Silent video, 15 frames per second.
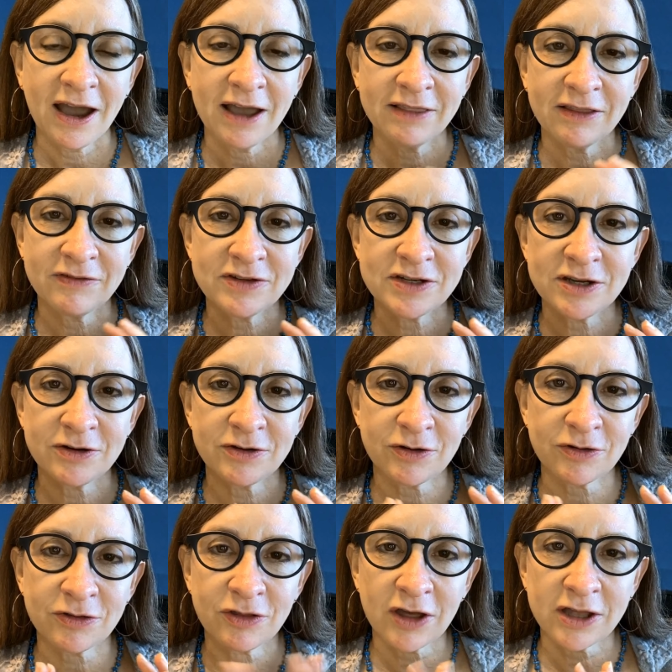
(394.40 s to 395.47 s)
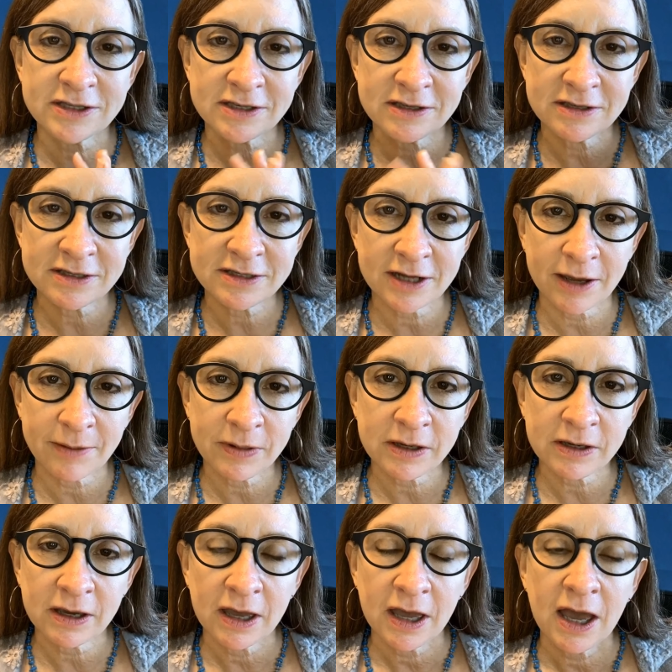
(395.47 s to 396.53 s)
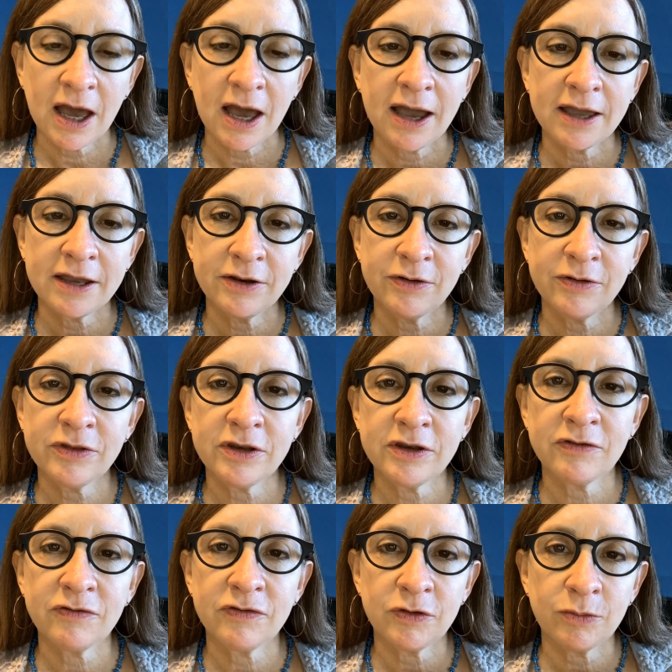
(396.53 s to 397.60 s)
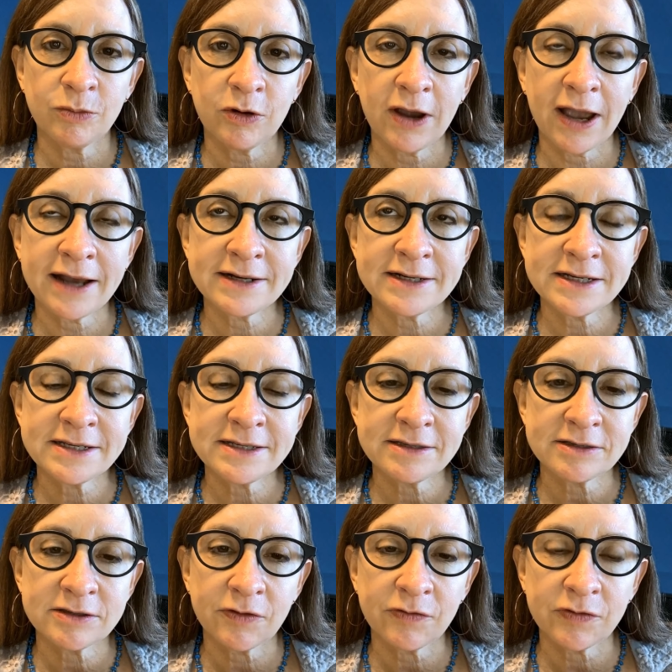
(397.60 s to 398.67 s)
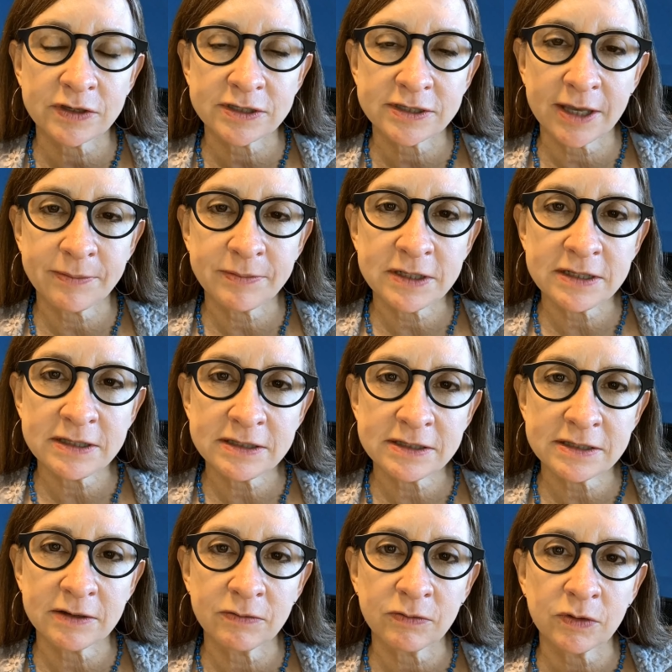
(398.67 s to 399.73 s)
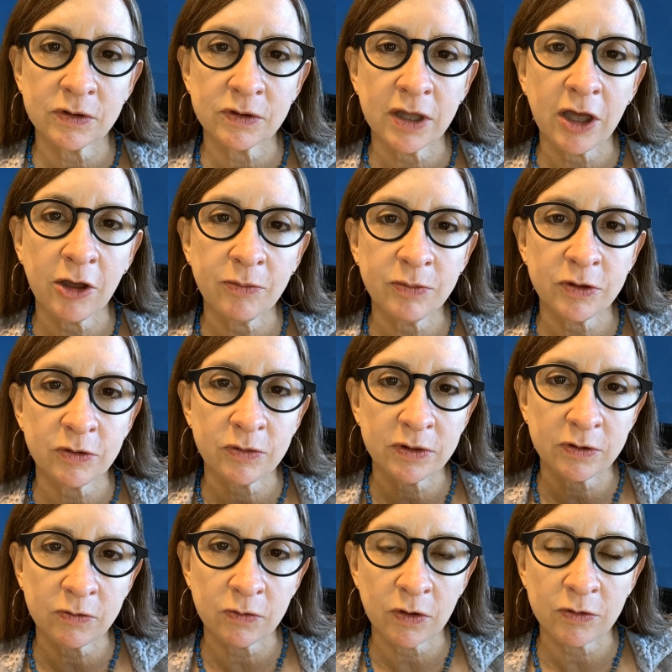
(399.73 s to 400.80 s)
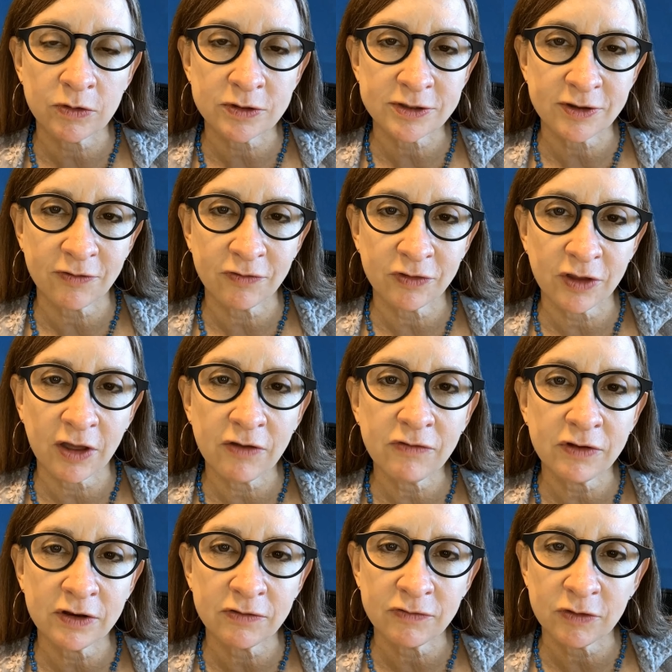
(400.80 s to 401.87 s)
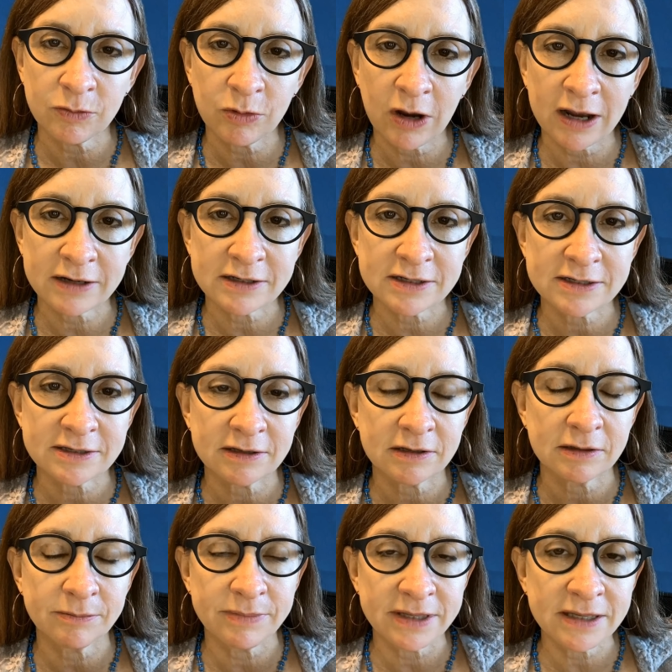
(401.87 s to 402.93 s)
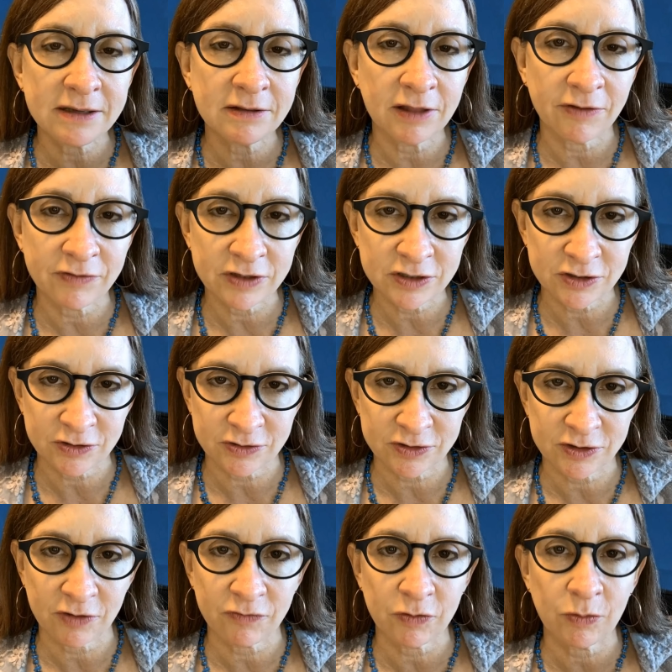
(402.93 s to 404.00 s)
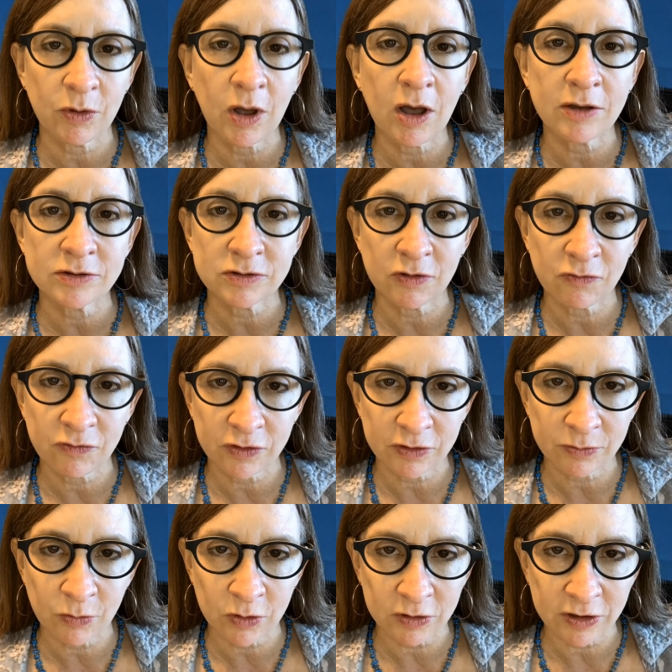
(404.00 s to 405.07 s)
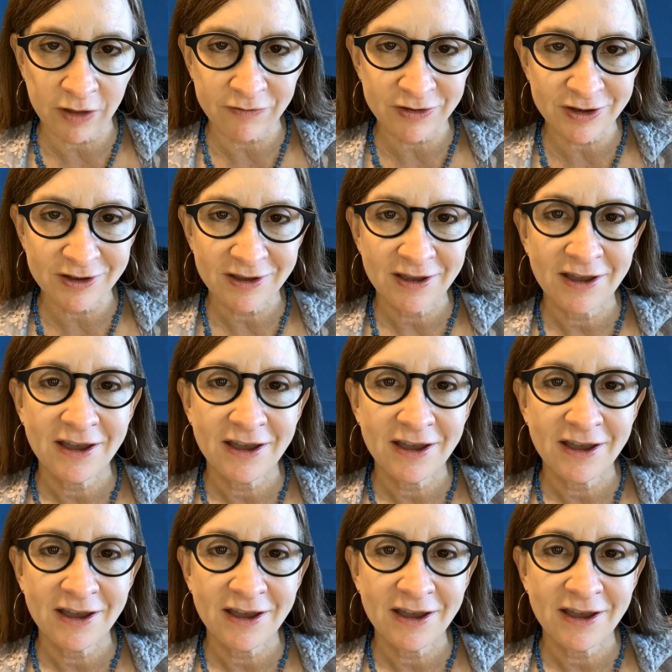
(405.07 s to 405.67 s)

I'd love to hear your thoughts on this topic. I know that if you practice self-acceptance, it will help you grow your self-love. And if you practice being loving to yourself, you will also feel more loving